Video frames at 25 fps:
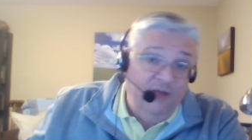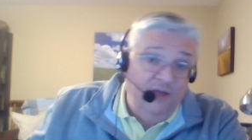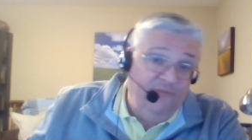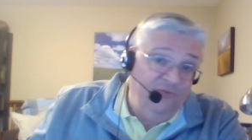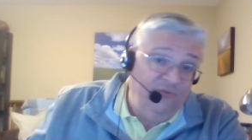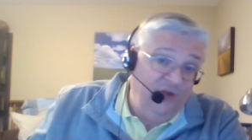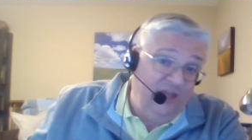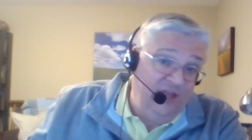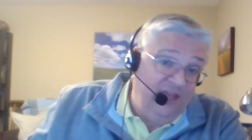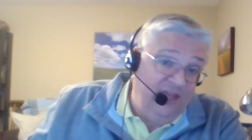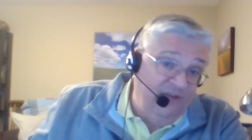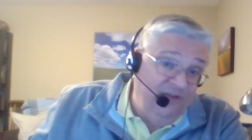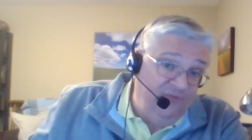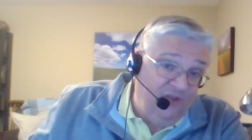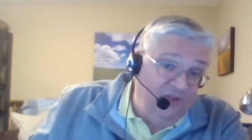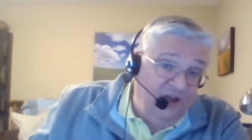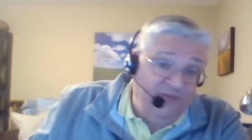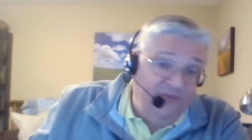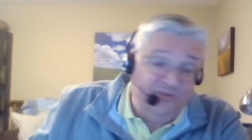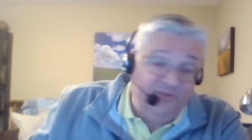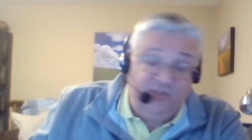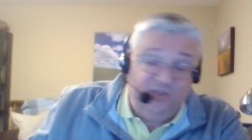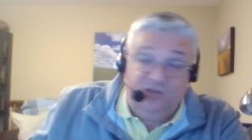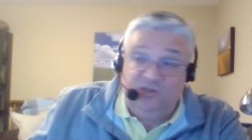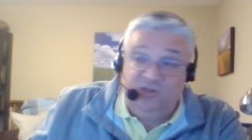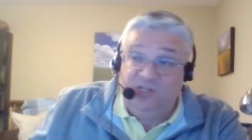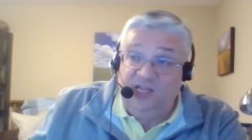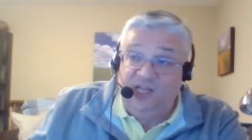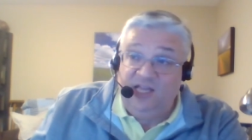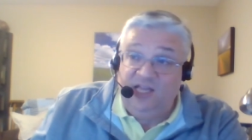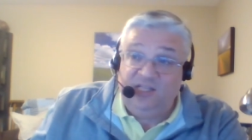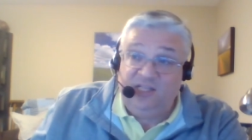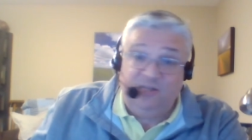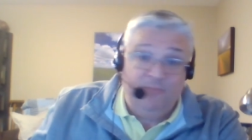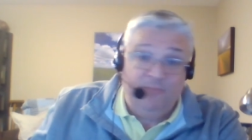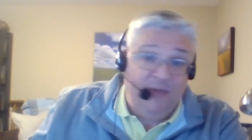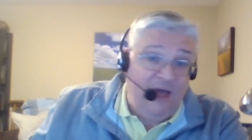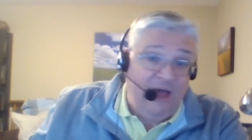For gift officers,
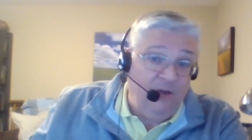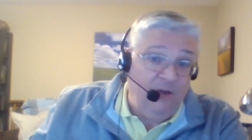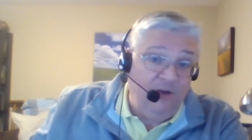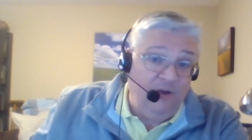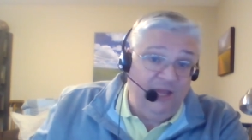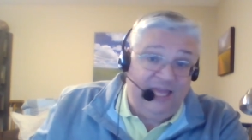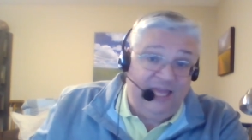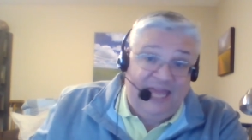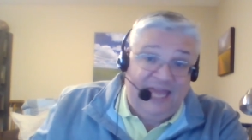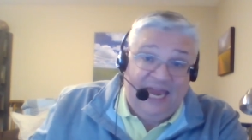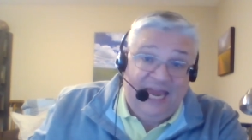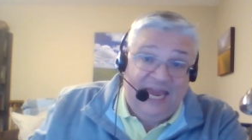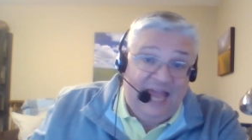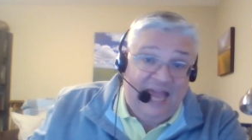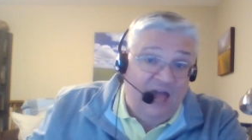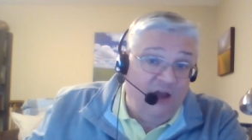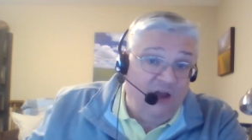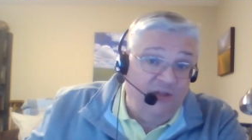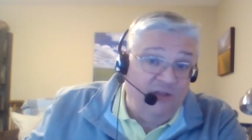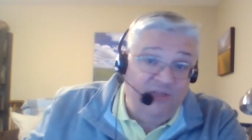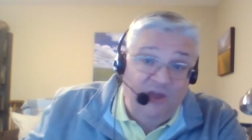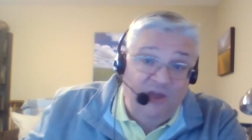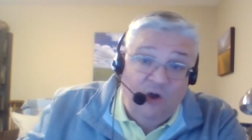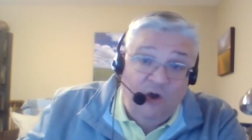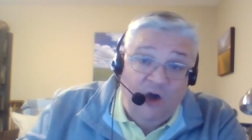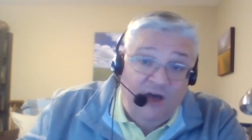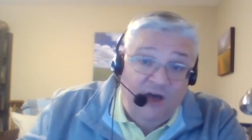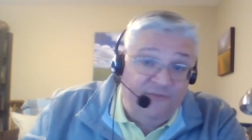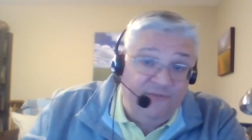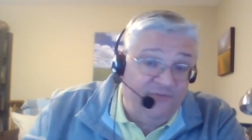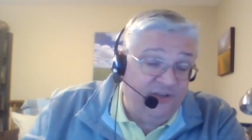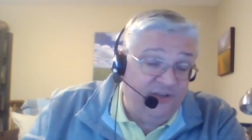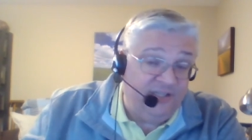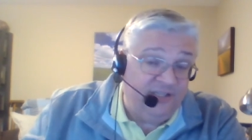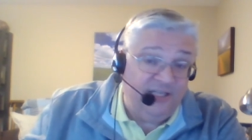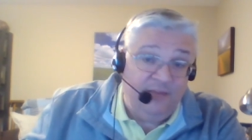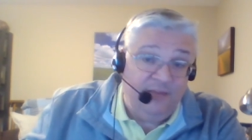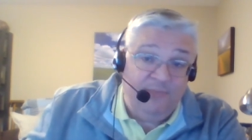it's about getting out of the
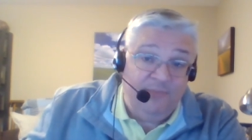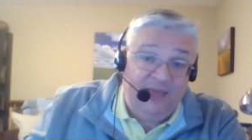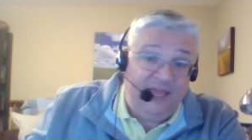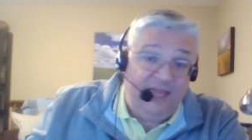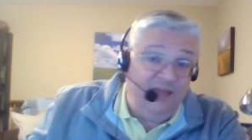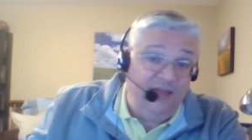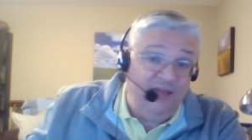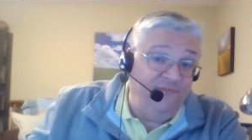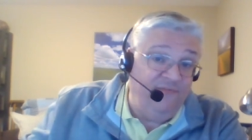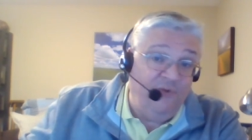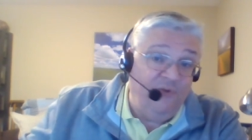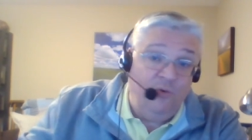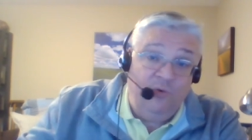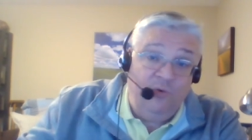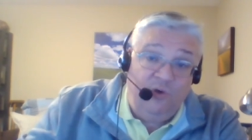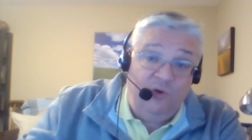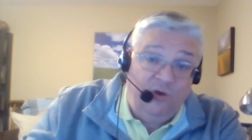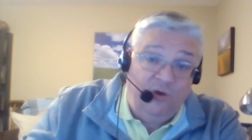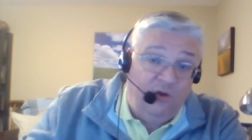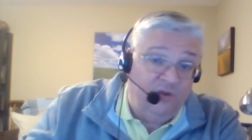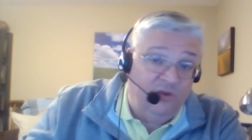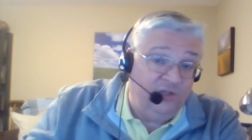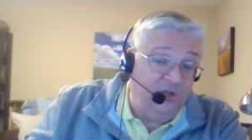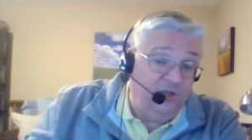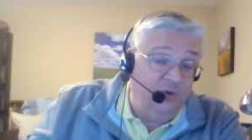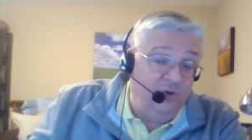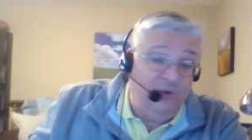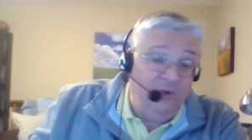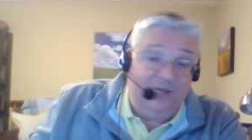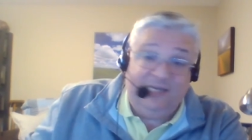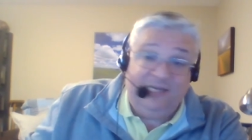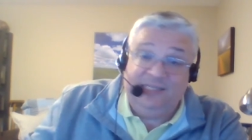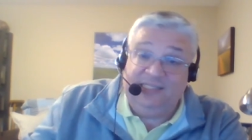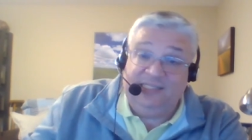office and making phone calls and going to